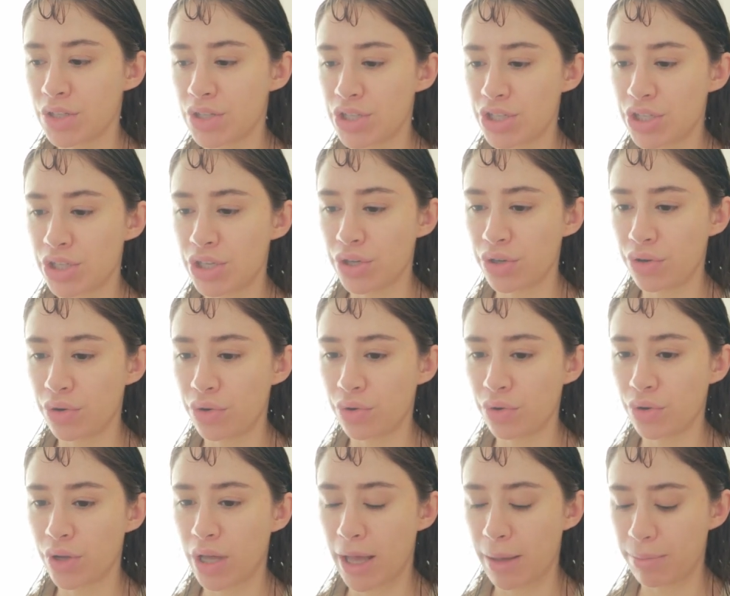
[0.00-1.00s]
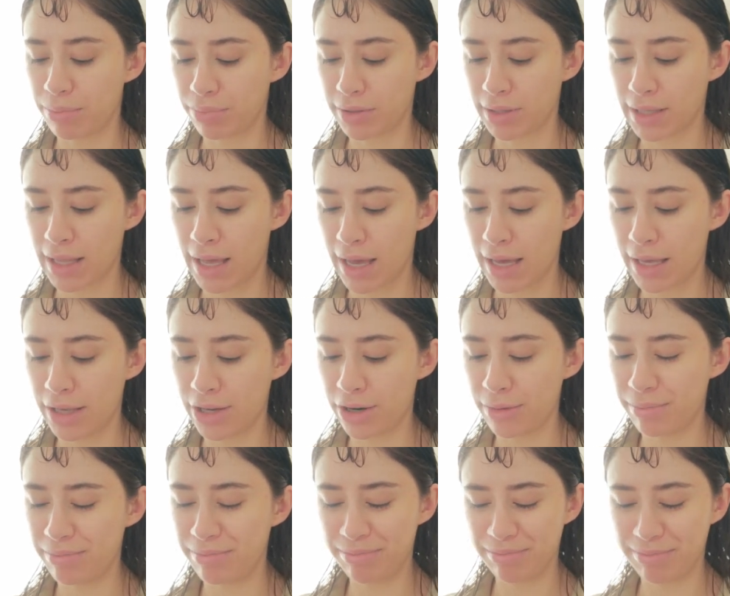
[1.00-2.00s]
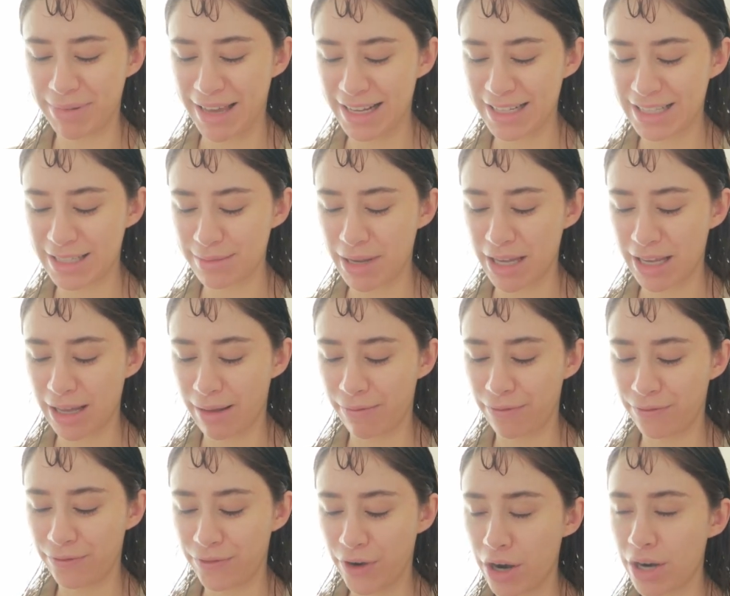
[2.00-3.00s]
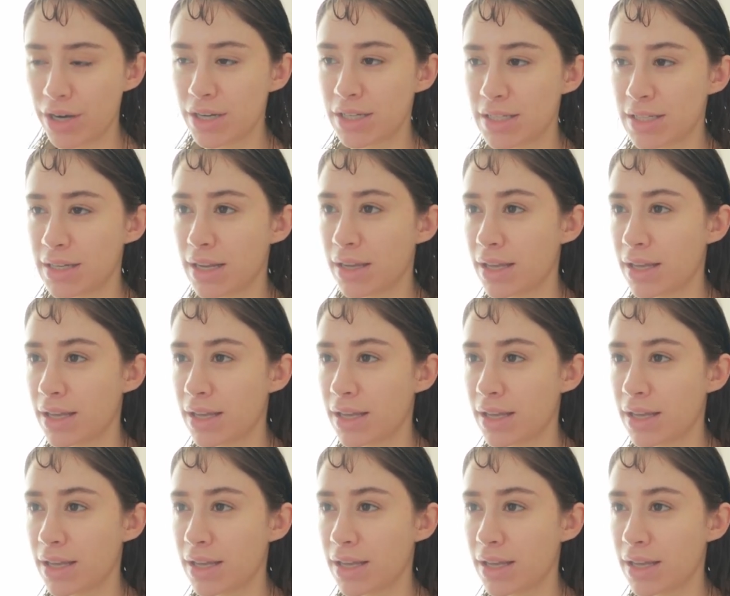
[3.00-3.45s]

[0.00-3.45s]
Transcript: to apply your base makeup first,